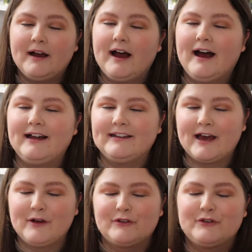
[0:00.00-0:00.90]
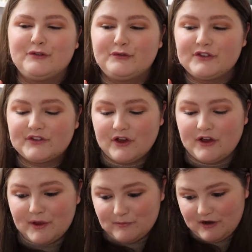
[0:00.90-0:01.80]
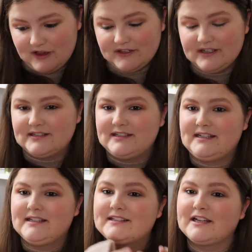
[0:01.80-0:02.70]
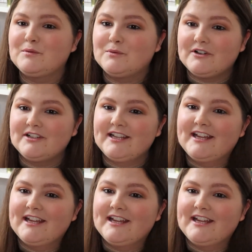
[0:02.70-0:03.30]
and House of Sky and Breath is the second one